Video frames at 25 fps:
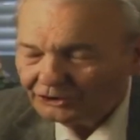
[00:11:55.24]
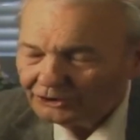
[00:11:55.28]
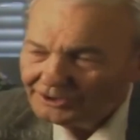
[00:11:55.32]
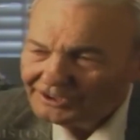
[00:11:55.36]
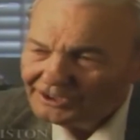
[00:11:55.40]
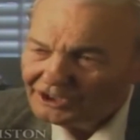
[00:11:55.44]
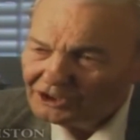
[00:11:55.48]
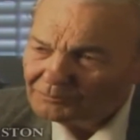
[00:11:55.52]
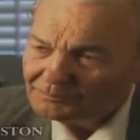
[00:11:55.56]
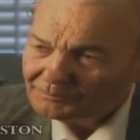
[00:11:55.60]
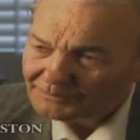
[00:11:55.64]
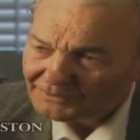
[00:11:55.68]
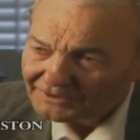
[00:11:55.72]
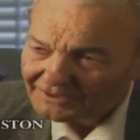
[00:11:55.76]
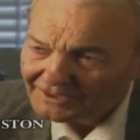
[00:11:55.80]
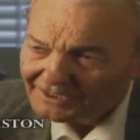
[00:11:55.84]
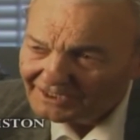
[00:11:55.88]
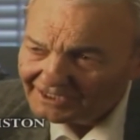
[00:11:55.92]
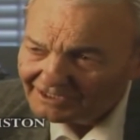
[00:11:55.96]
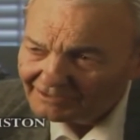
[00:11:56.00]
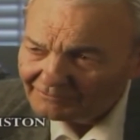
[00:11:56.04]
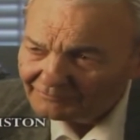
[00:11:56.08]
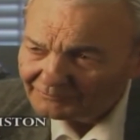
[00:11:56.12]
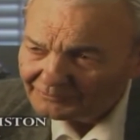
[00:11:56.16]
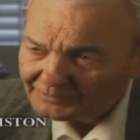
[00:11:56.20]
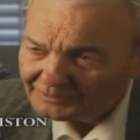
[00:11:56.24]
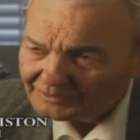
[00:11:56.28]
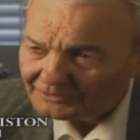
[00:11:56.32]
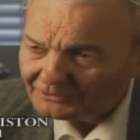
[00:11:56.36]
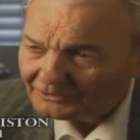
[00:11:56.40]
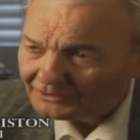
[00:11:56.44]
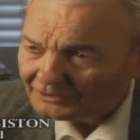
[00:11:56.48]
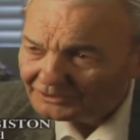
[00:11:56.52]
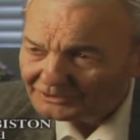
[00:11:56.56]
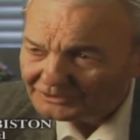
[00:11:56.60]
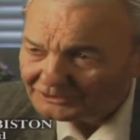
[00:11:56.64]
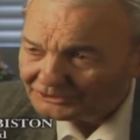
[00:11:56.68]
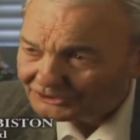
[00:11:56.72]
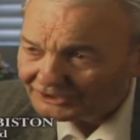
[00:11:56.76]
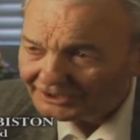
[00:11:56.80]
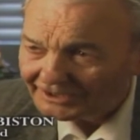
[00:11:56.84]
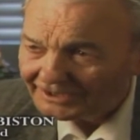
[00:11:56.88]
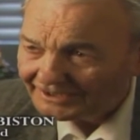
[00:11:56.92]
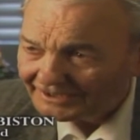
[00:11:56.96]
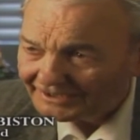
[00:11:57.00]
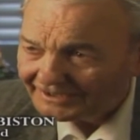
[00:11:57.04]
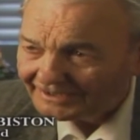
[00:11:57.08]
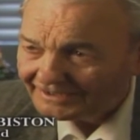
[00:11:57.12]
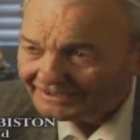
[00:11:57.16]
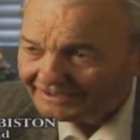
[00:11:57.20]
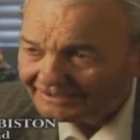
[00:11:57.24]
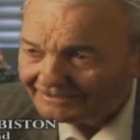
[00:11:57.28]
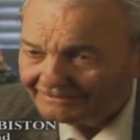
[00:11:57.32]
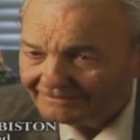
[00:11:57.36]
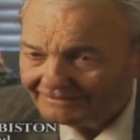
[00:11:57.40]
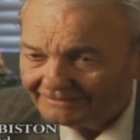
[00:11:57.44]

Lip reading: whether character, creature, or regular,